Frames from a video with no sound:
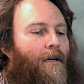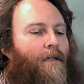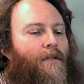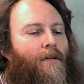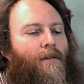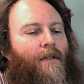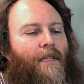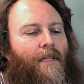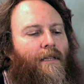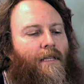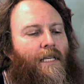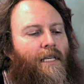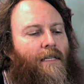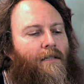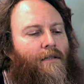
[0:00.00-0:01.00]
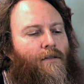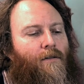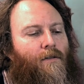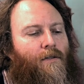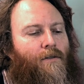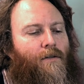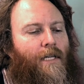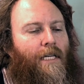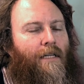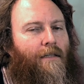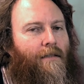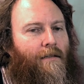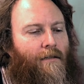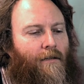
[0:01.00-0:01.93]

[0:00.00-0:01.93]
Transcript: So these two strings,